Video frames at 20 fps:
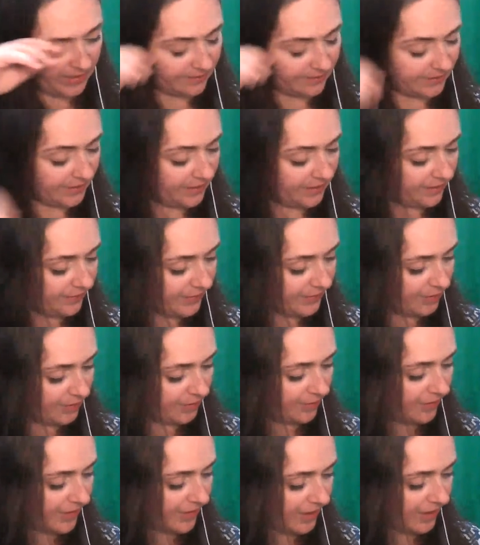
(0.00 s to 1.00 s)
It's not going to be the
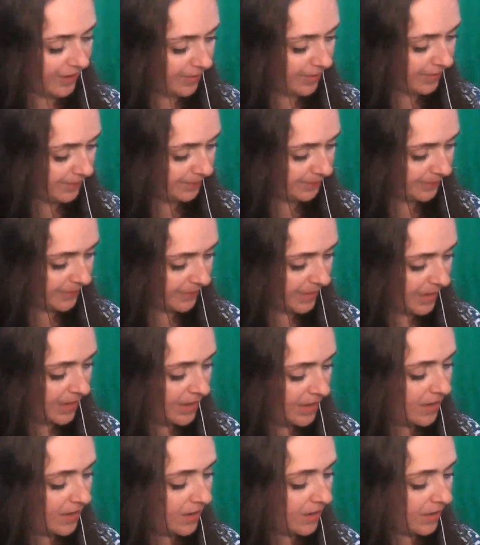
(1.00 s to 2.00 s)
same as yours, darling, because
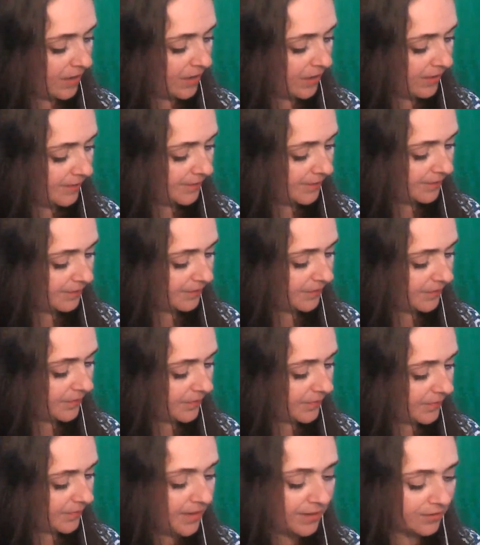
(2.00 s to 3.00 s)
everybody has an
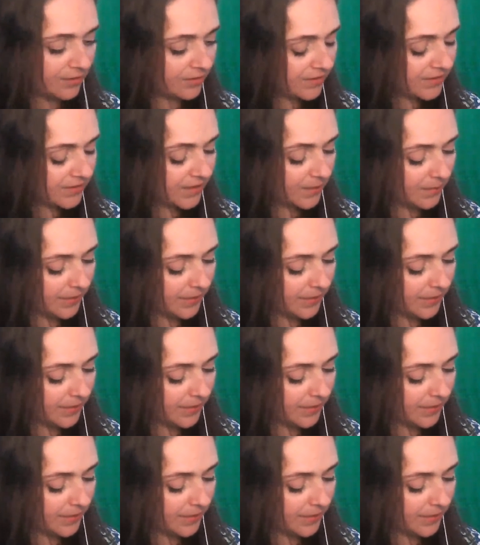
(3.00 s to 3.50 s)
individual fingerprint.